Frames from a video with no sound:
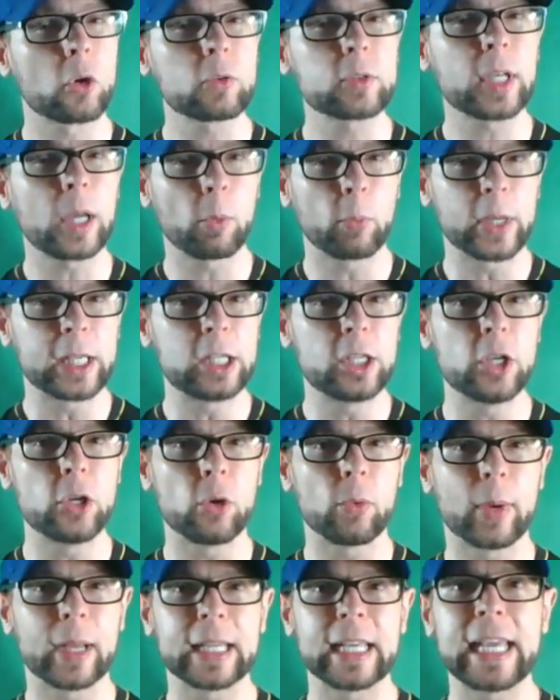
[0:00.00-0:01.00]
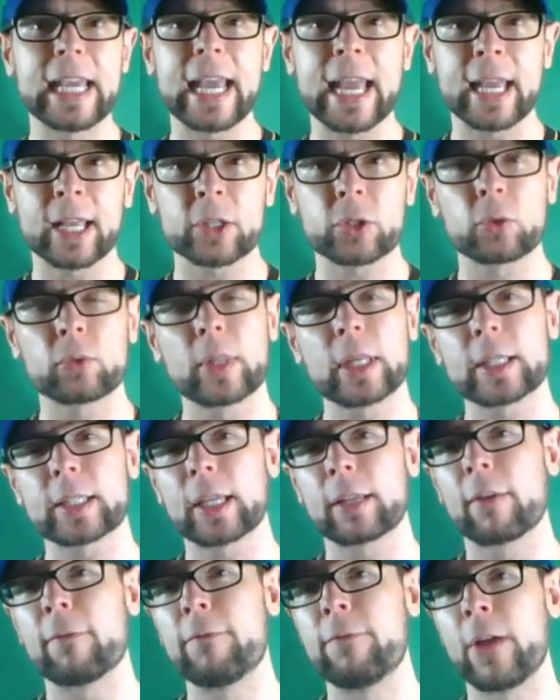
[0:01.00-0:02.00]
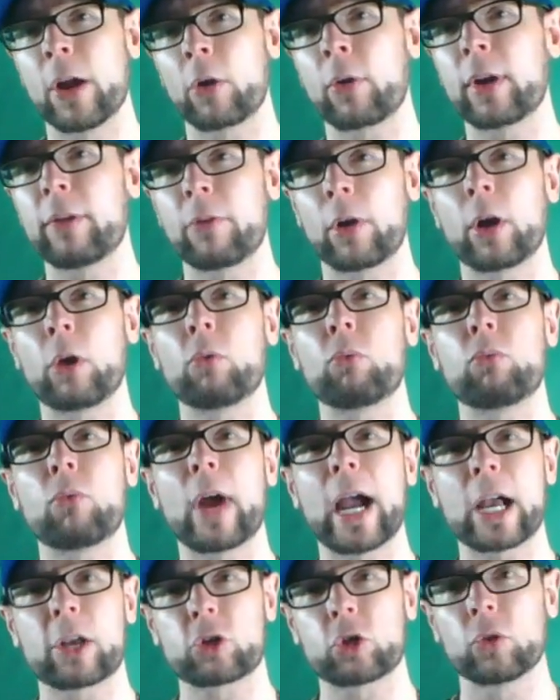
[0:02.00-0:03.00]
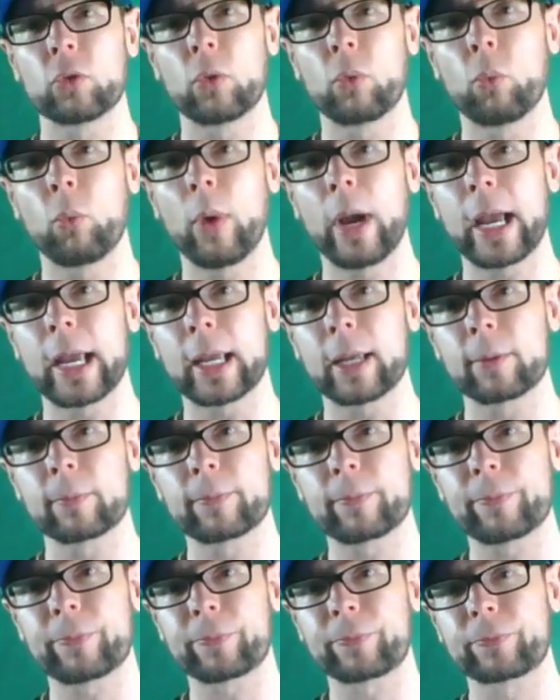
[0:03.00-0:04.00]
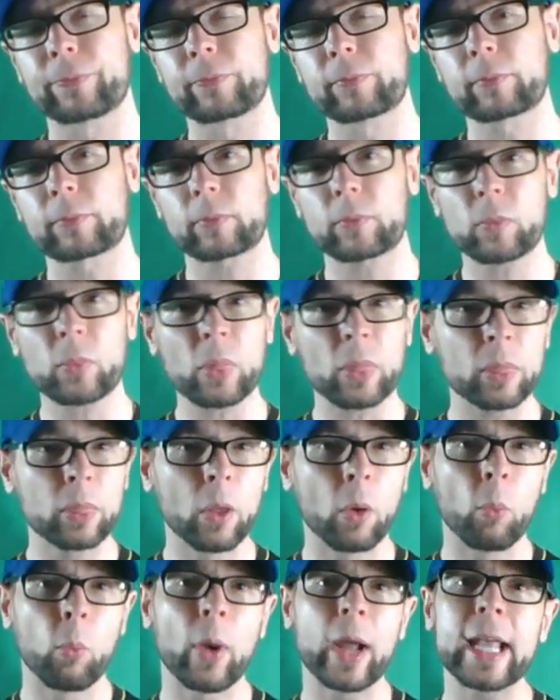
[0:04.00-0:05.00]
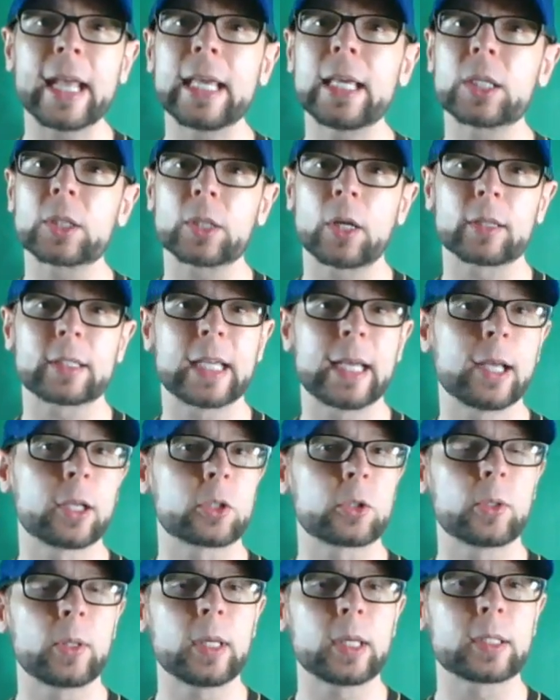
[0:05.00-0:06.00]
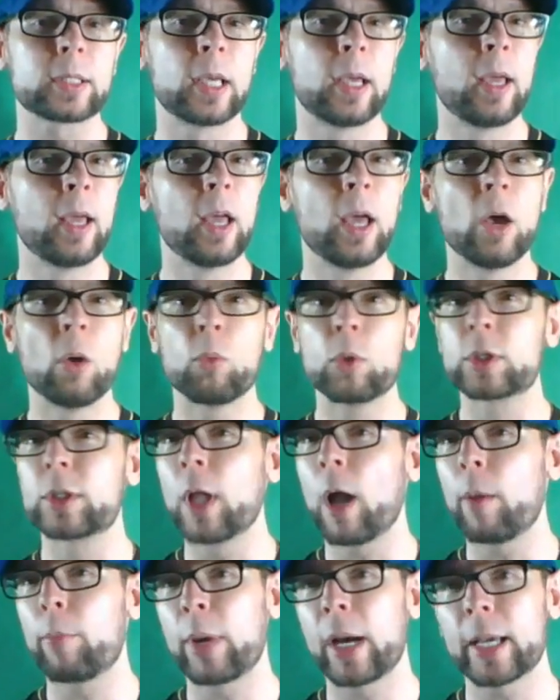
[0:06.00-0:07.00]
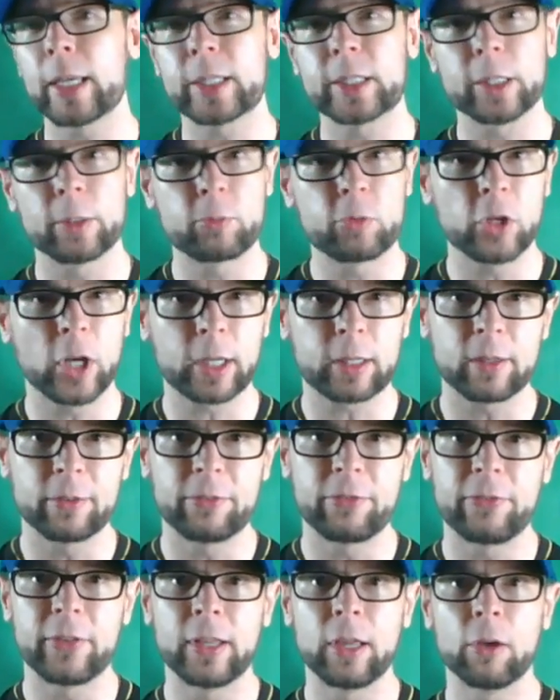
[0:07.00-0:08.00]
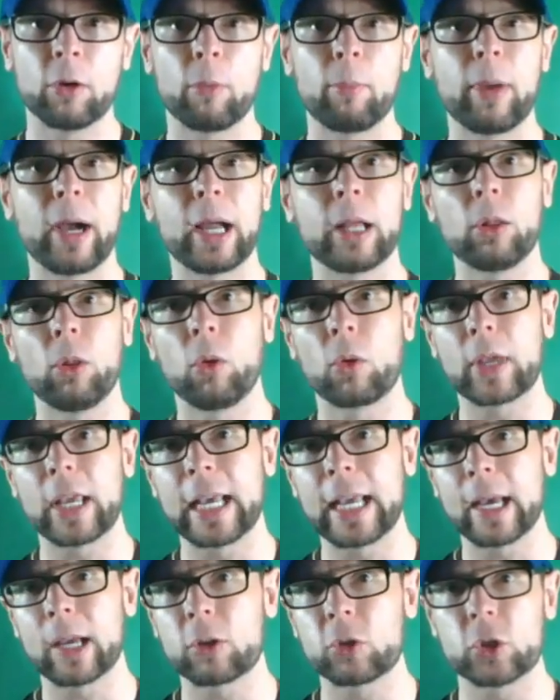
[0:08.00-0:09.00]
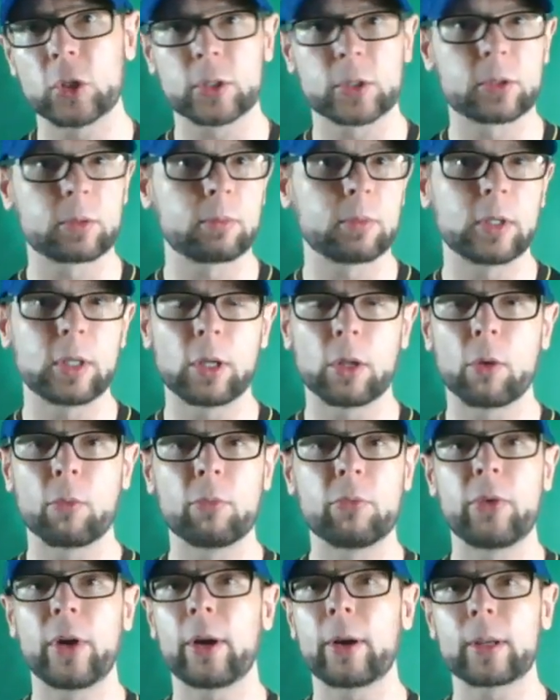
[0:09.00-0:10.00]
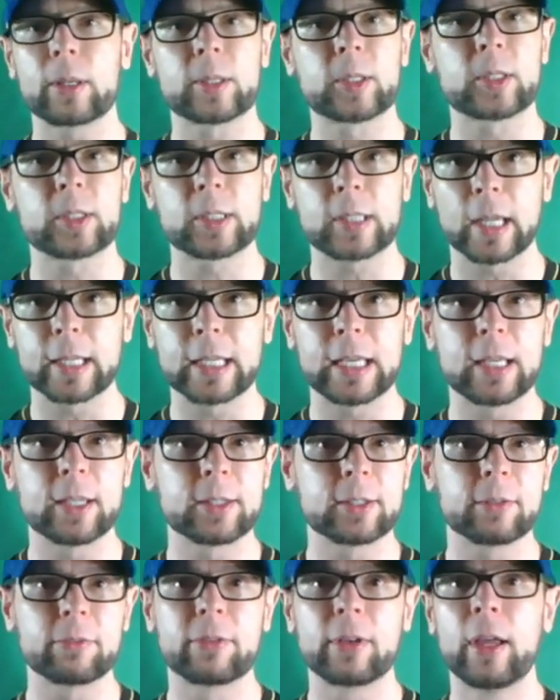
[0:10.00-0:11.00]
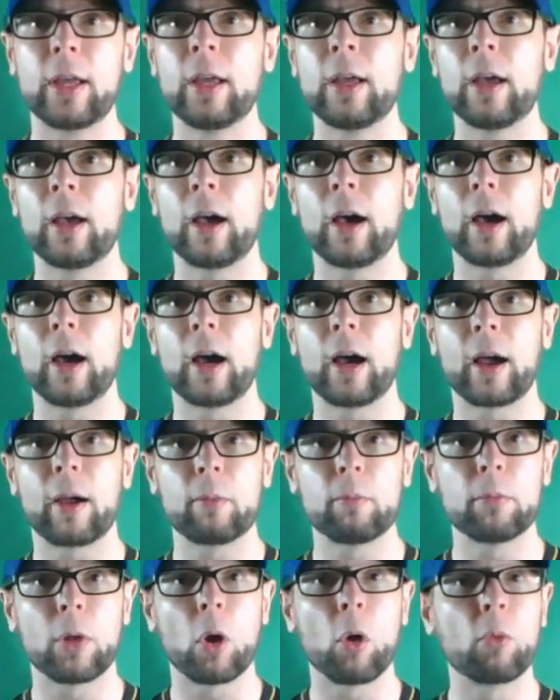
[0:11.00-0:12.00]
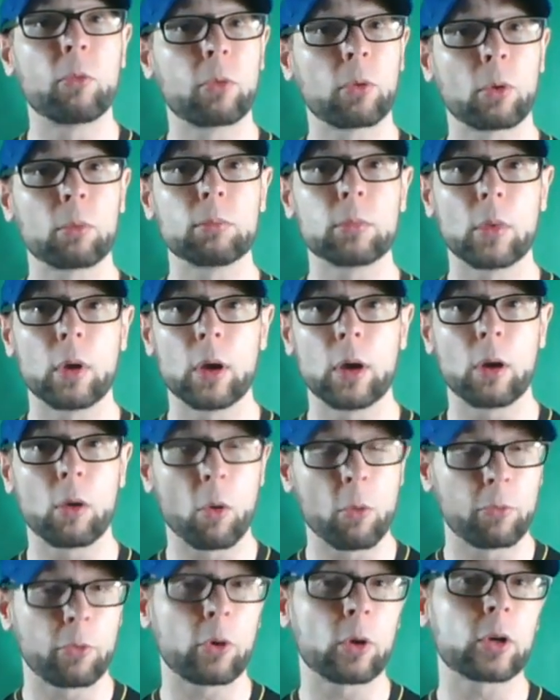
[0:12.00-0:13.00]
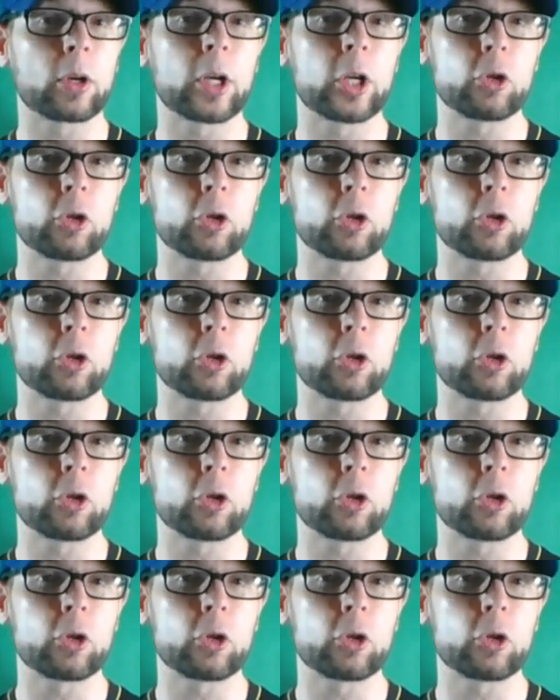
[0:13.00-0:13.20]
Turns out we do, and he answered this in a very, very rational way. The way he sought to answer this was not by subjective feel, by looking at just various studies of over